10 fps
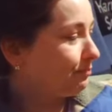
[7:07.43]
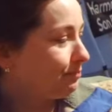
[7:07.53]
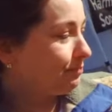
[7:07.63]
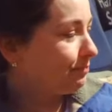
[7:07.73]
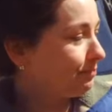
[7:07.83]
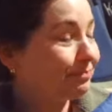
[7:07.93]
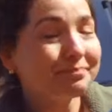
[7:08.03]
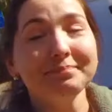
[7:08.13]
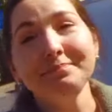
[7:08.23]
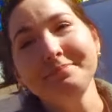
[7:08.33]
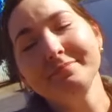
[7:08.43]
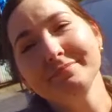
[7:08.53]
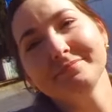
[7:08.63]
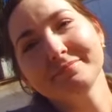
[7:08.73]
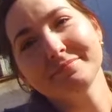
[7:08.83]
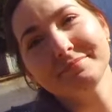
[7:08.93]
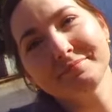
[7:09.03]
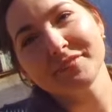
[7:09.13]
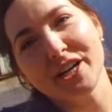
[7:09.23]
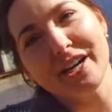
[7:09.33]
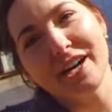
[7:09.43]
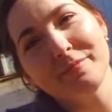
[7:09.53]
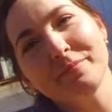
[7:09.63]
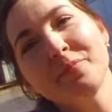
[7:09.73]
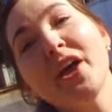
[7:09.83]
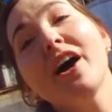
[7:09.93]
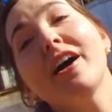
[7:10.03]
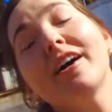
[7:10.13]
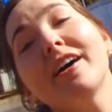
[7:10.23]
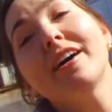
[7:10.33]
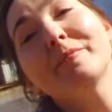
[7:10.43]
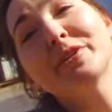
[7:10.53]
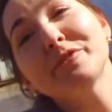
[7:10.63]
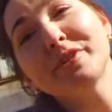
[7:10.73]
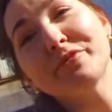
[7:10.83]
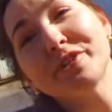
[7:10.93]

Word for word: So the, we use the Bible to, for, I, for today. It applies. I'm here with my